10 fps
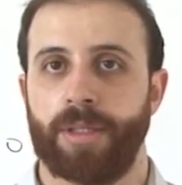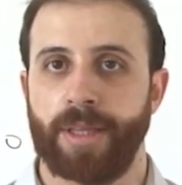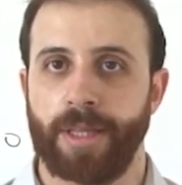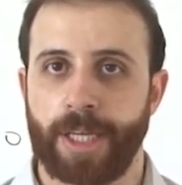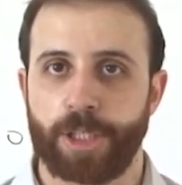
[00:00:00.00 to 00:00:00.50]
The
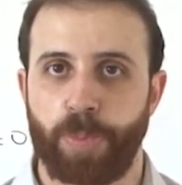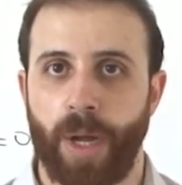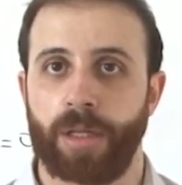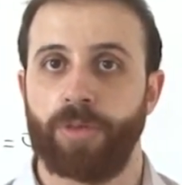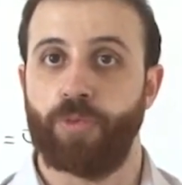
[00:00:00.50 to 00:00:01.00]
last
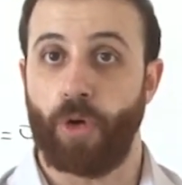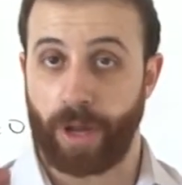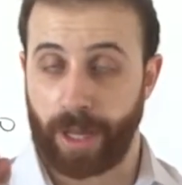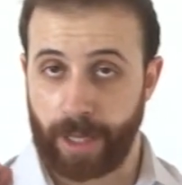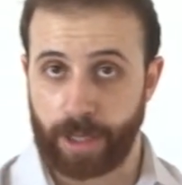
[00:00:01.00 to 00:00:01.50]
part
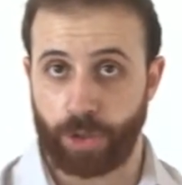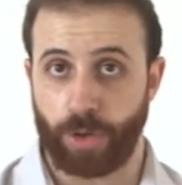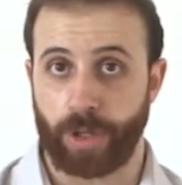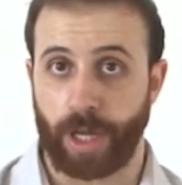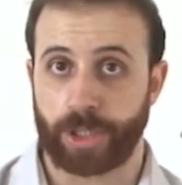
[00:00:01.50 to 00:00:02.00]
for
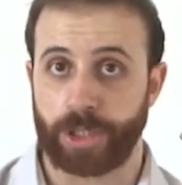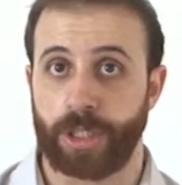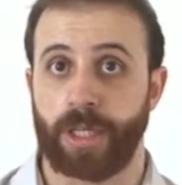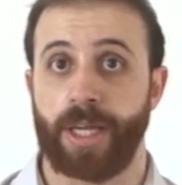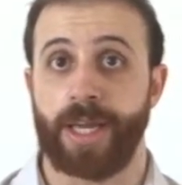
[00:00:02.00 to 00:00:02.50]

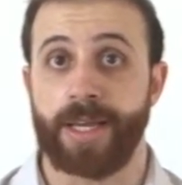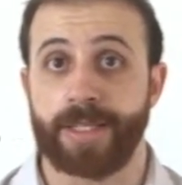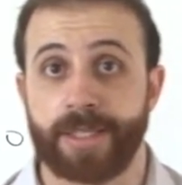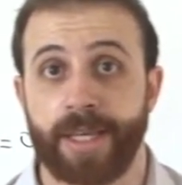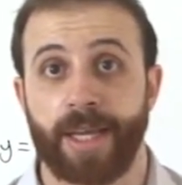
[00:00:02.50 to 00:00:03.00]
introduction
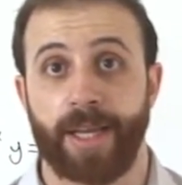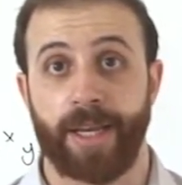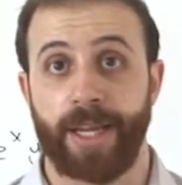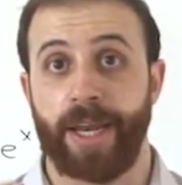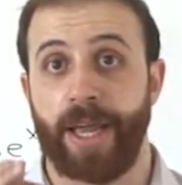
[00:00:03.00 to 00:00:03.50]
is
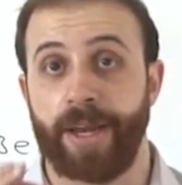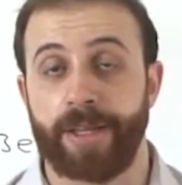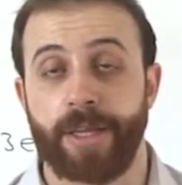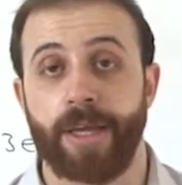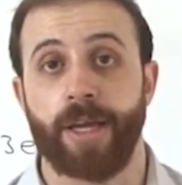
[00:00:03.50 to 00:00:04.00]

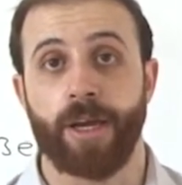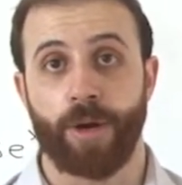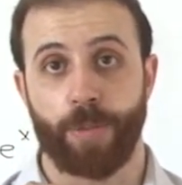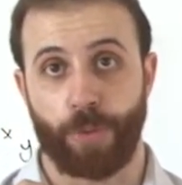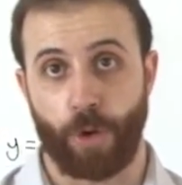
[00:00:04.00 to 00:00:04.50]

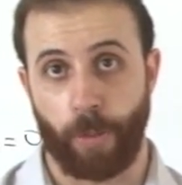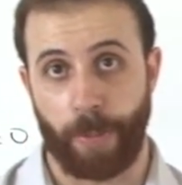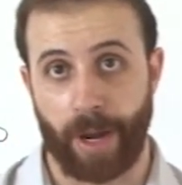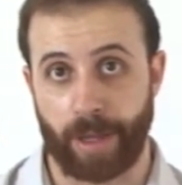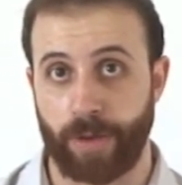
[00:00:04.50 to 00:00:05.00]
linearity
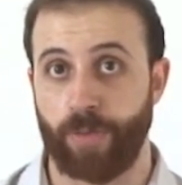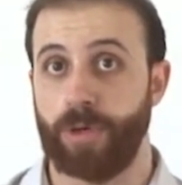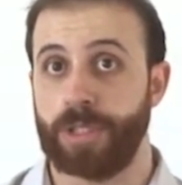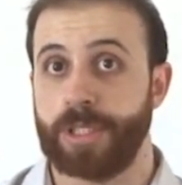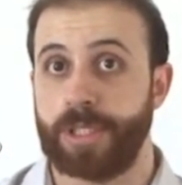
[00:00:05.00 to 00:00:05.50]
property.
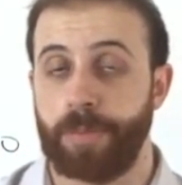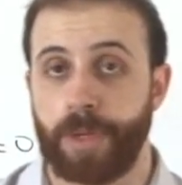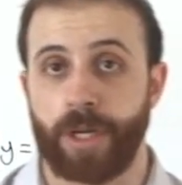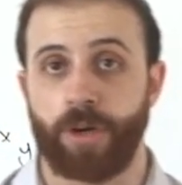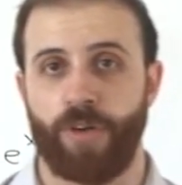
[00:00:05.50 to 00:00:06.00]
What is the
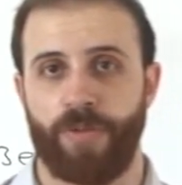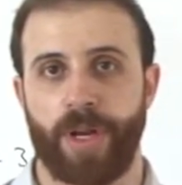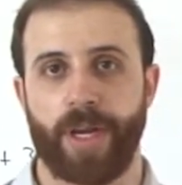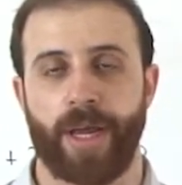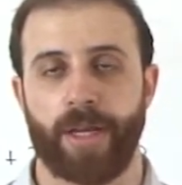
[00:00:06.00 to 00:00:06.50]
meaning of
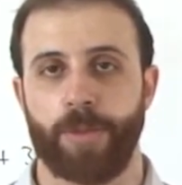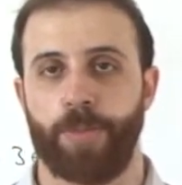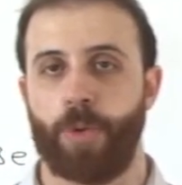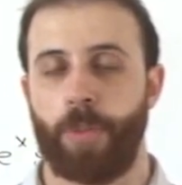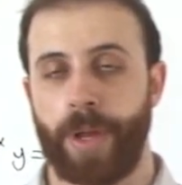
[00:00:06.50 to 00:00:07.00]

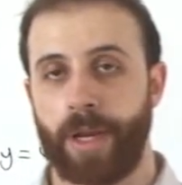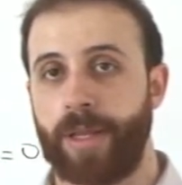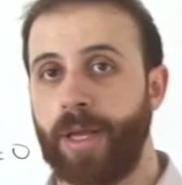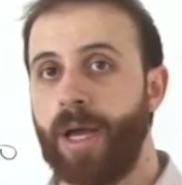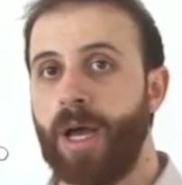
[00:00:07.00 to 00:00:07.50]
linearity
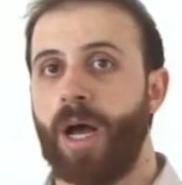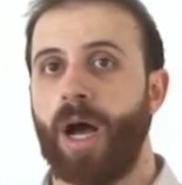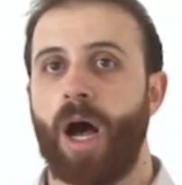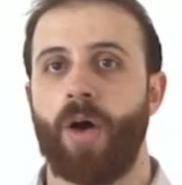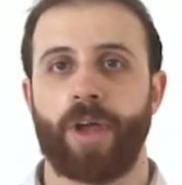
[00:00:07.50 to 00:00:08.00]
property?
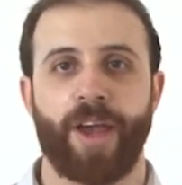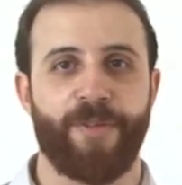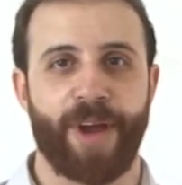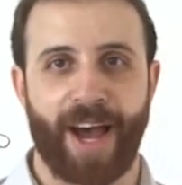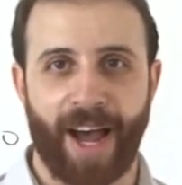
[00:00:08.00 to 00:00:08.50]
How
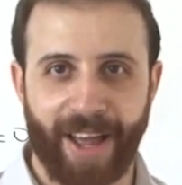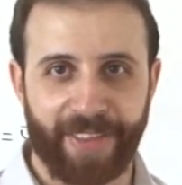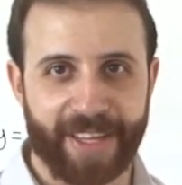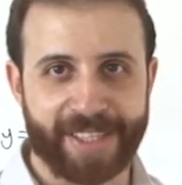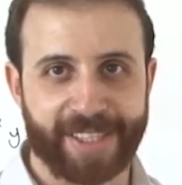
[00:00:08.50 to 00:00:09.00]
can we
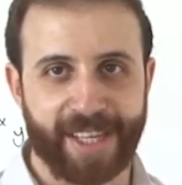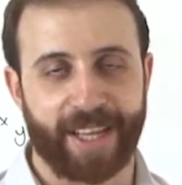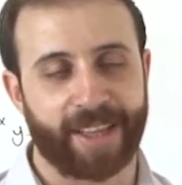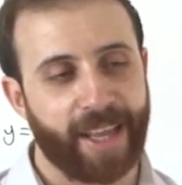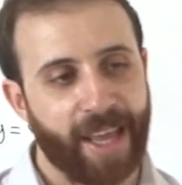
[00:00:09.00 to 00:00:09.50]

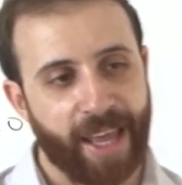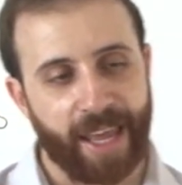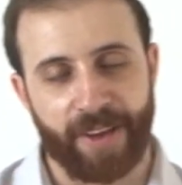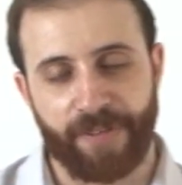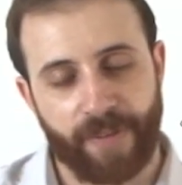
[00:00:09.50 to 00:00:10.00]
understand
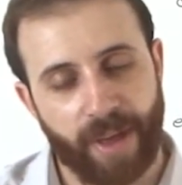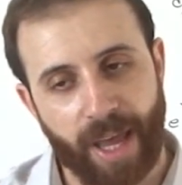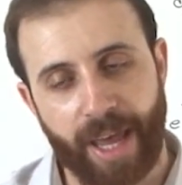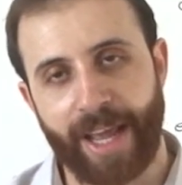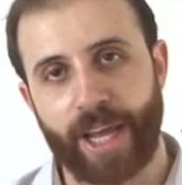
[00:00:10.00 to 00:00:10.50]
if
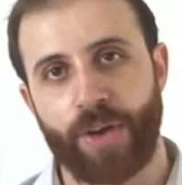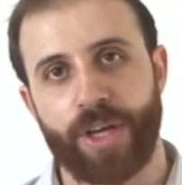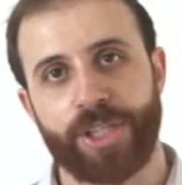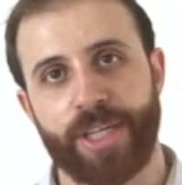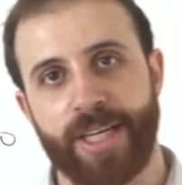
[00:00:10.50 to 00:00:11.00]
an
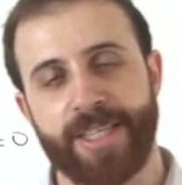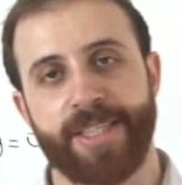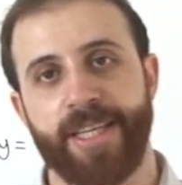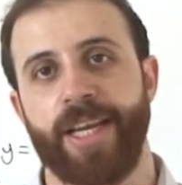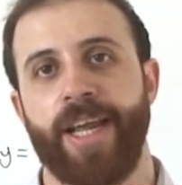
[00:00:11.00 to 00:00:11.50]
equation
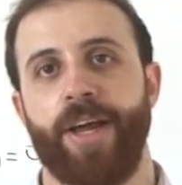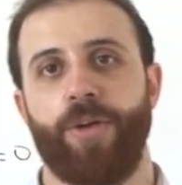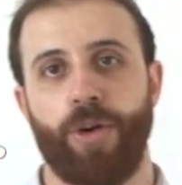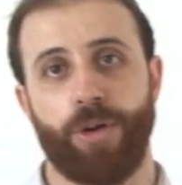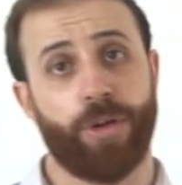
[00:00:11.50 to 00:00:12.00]
is linear
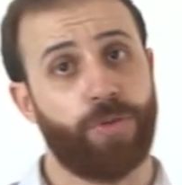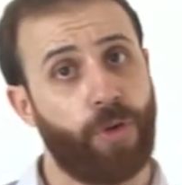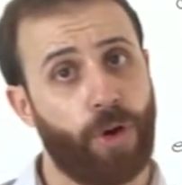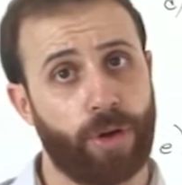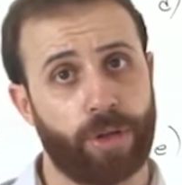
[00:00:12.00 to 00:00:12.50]
or not
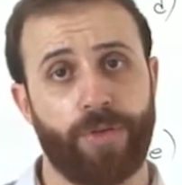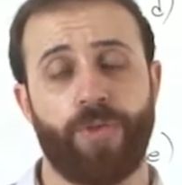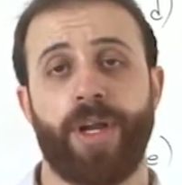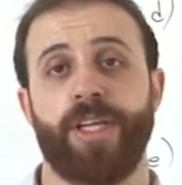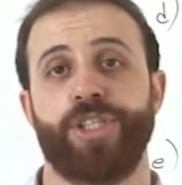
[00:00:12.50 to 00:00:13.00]
for
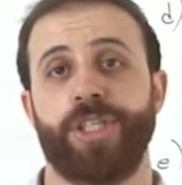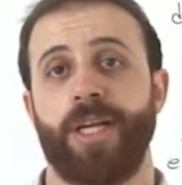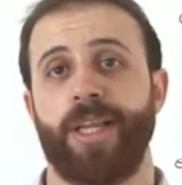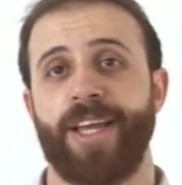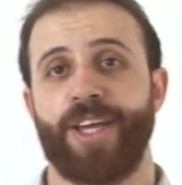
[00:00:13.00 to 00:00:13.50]

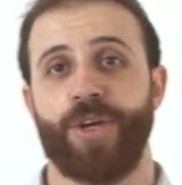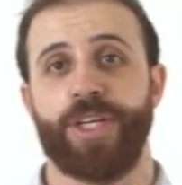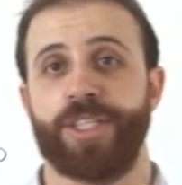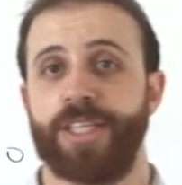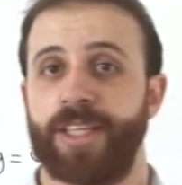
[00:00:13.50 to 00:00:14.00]
differential
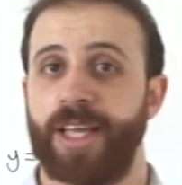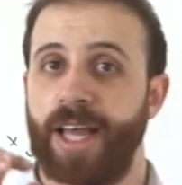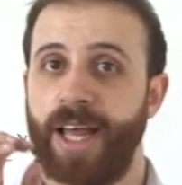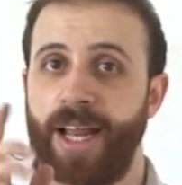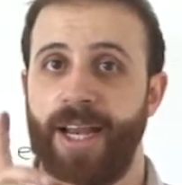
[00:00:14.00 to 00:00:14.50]
equation?
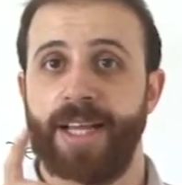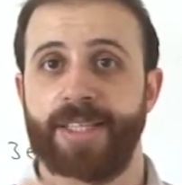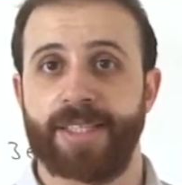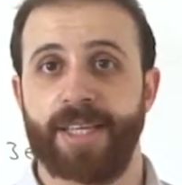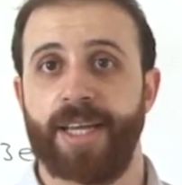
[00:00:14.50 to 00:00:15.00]

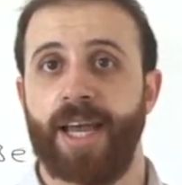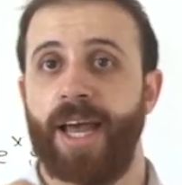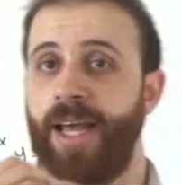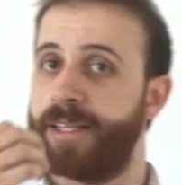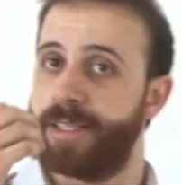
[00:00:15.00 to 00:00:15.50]
Let's see,
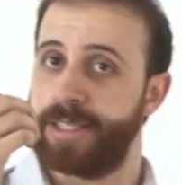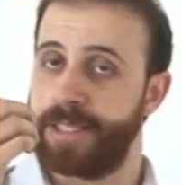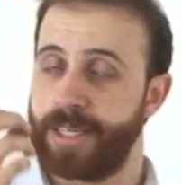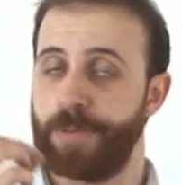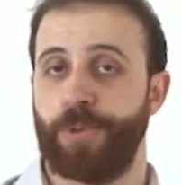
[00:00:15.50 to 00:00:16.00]
and this
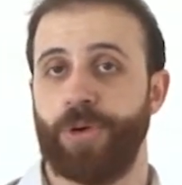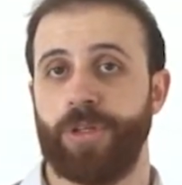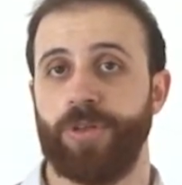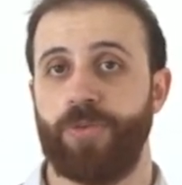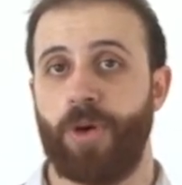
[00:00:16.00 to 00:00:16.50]
is
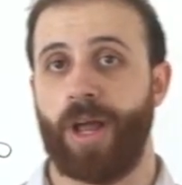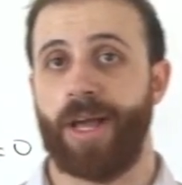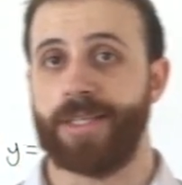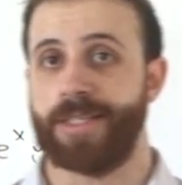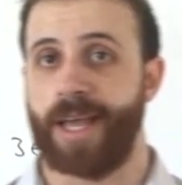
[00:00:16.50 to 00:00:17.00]
important for
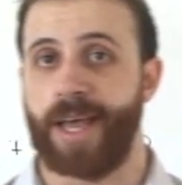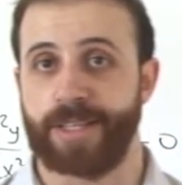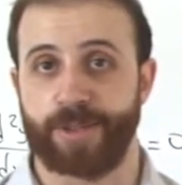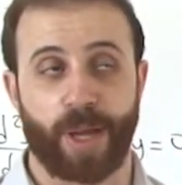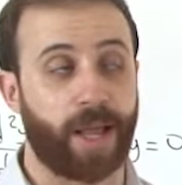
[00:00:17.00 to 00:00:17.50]
us
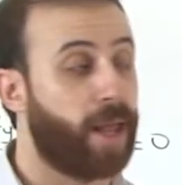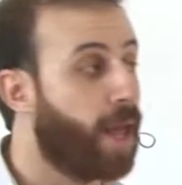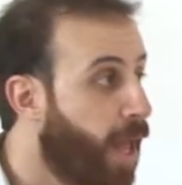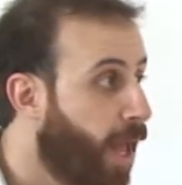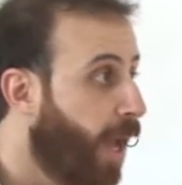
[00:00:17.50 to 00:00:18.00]
as well.
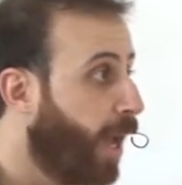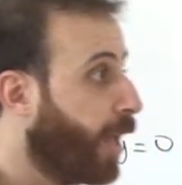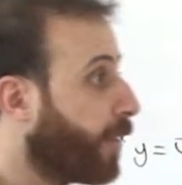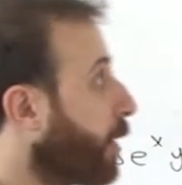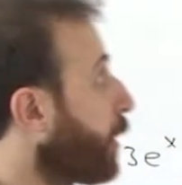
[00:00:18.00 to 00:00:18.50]
And